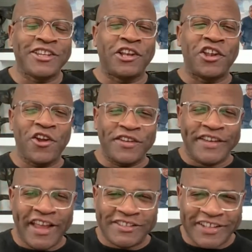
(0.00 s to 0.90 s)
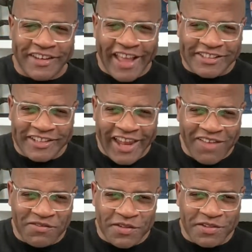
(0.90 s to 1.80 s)
to learn there's a next
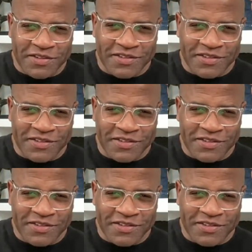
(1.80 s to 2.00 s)
level,